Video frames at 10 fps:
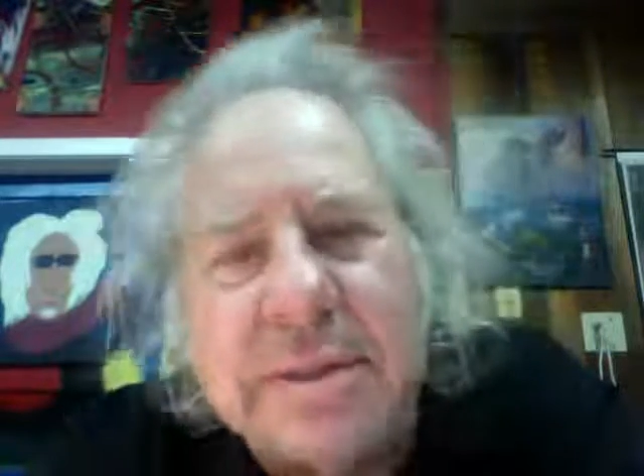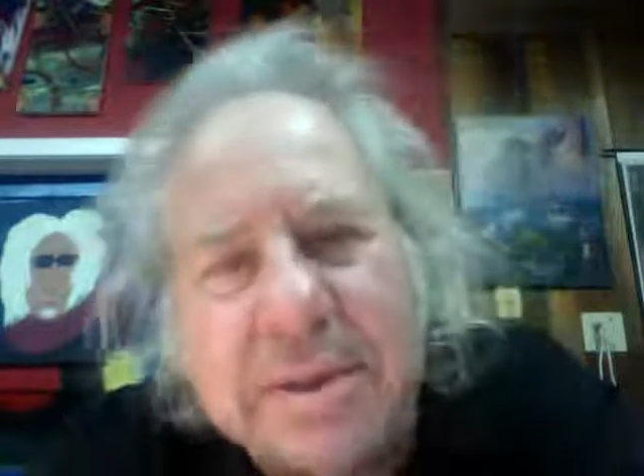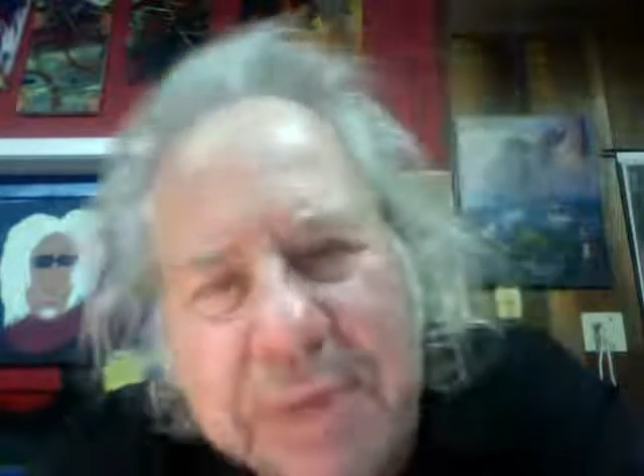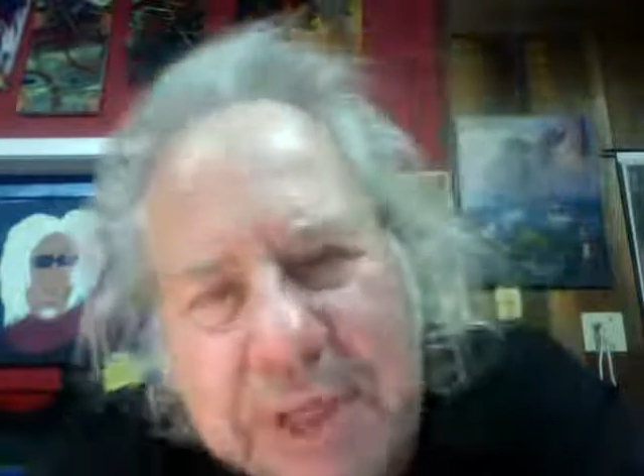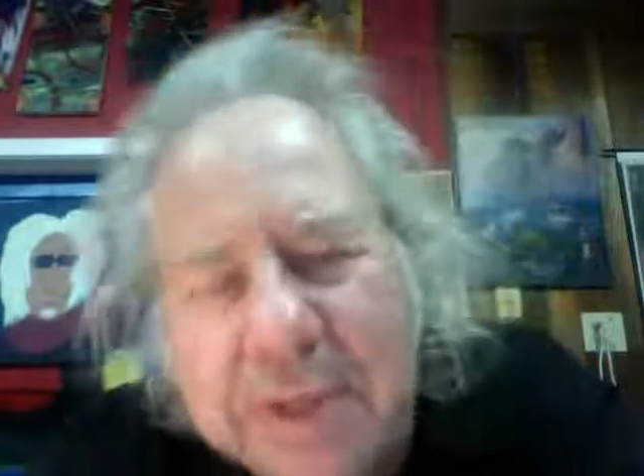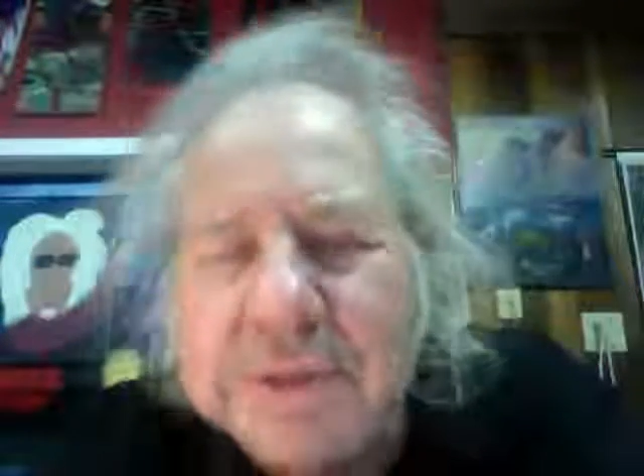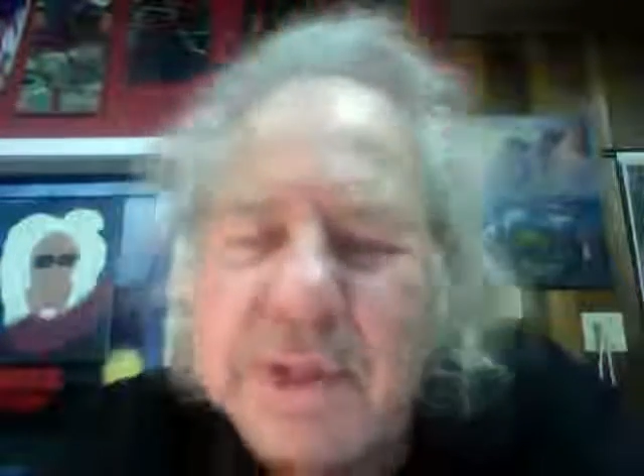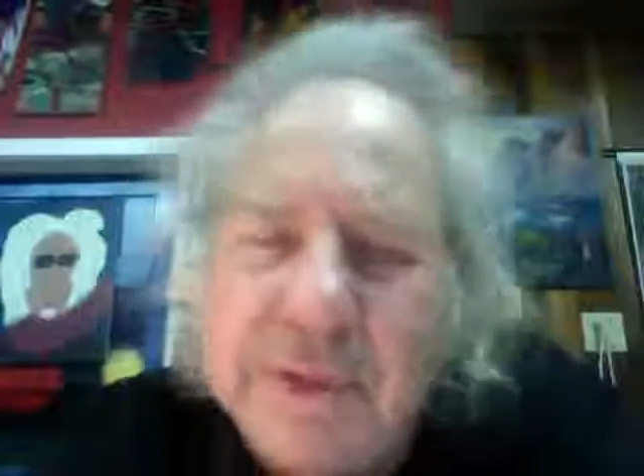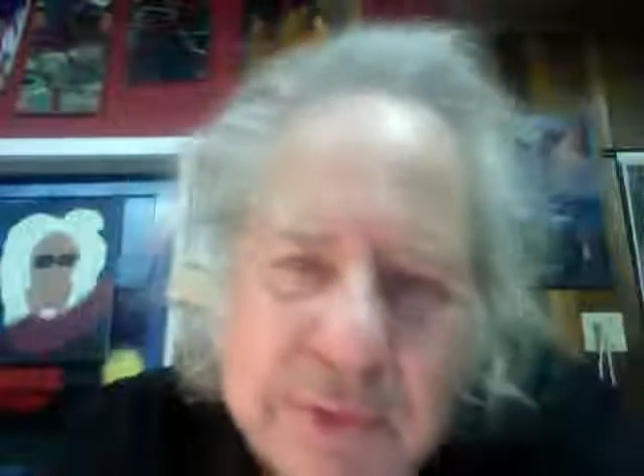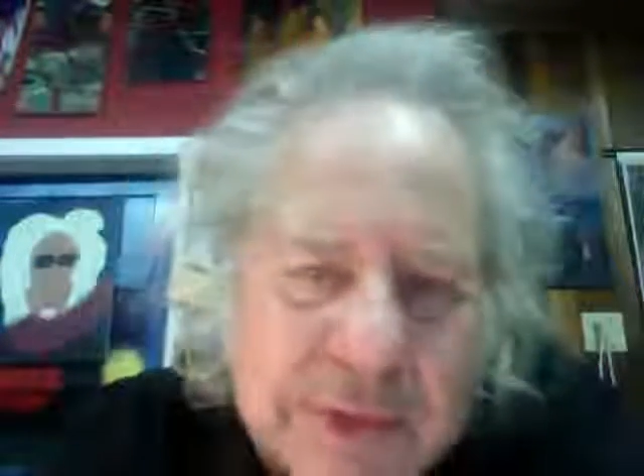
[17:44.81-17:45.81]
the Beatles
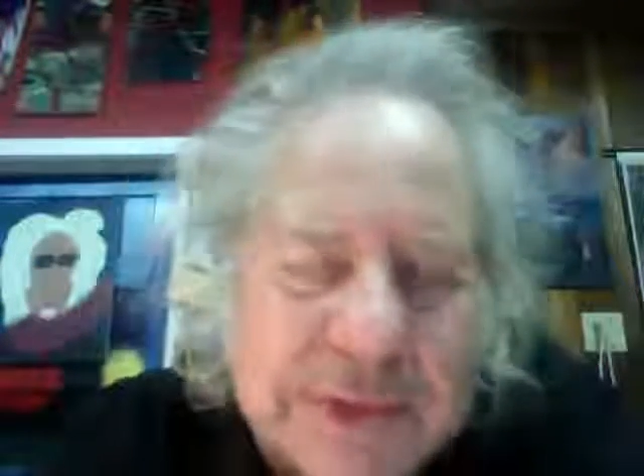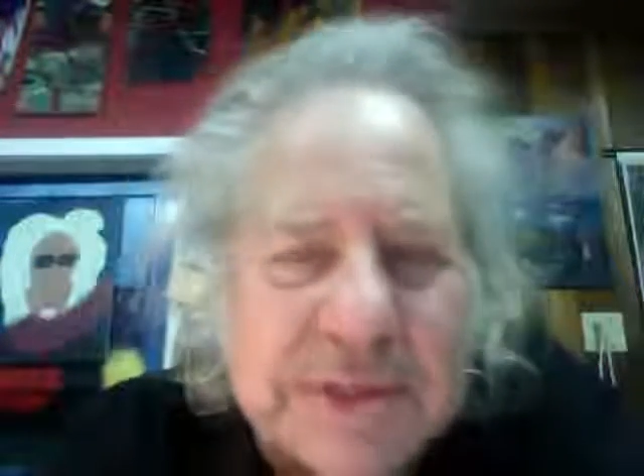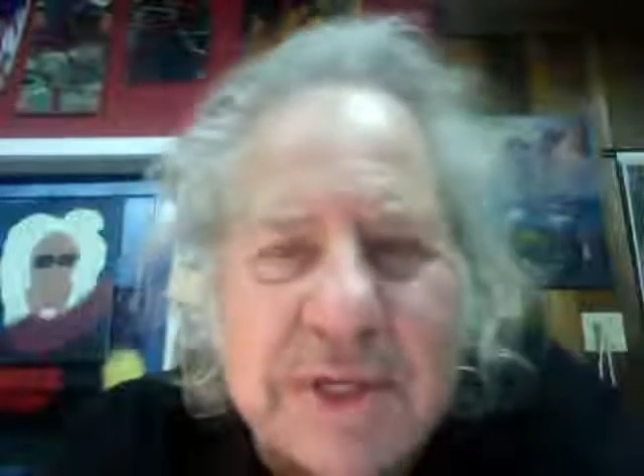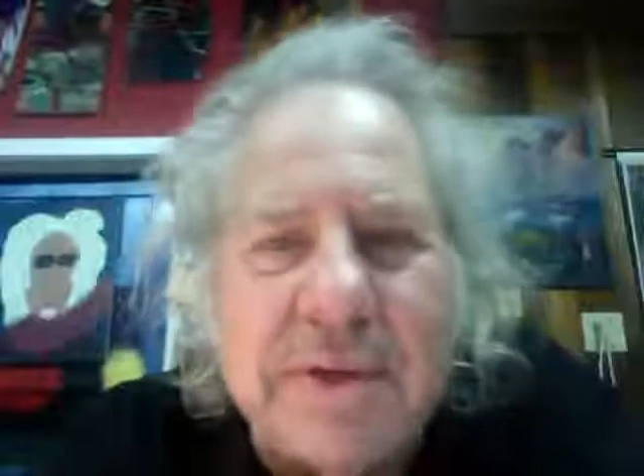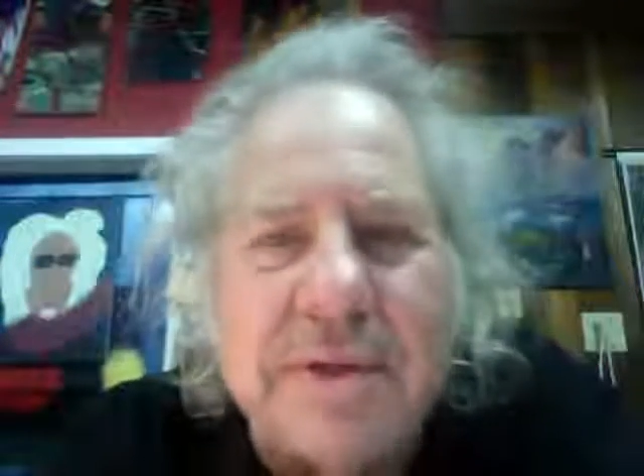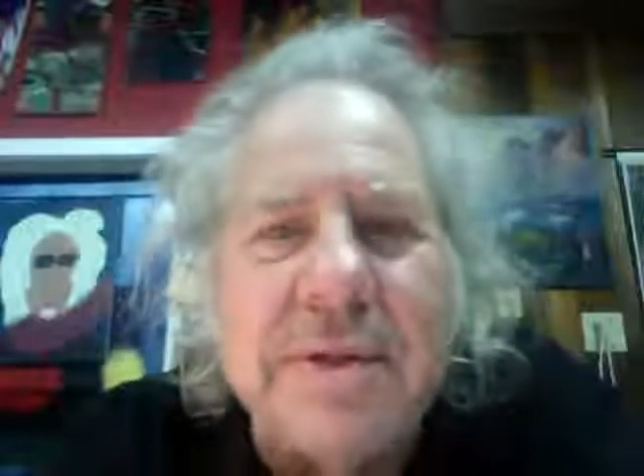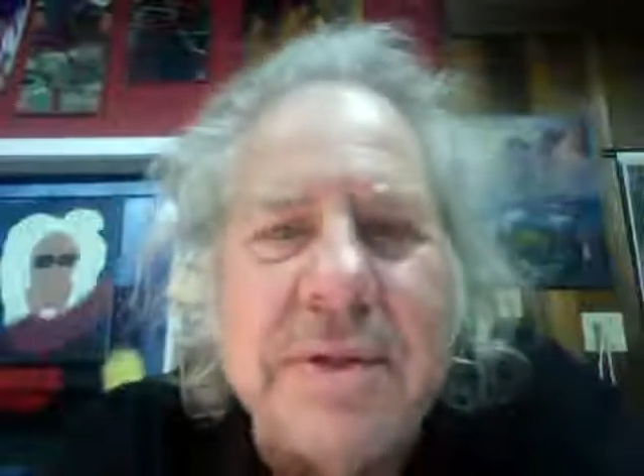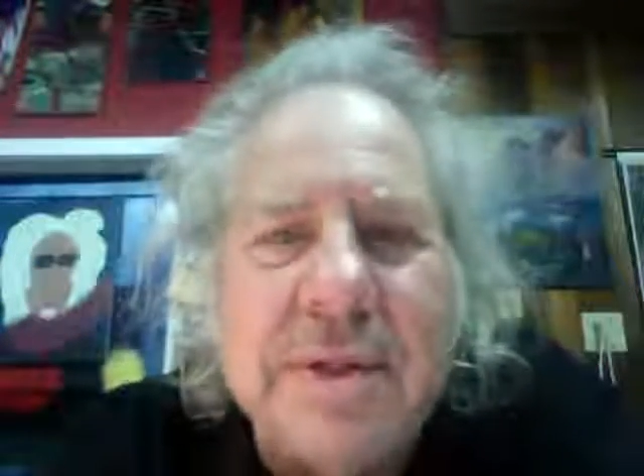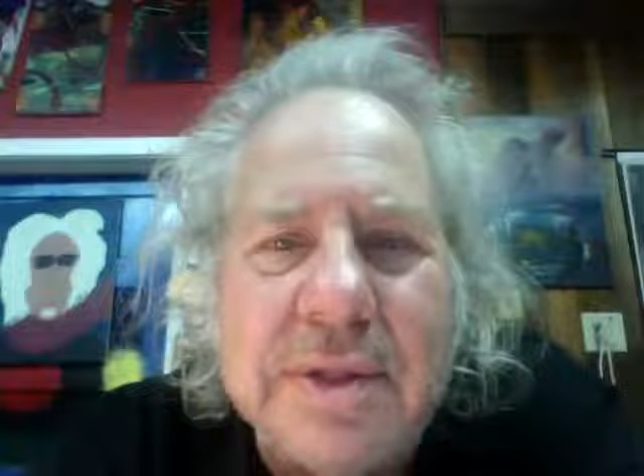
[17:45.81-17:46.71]
and the Rolling Stone,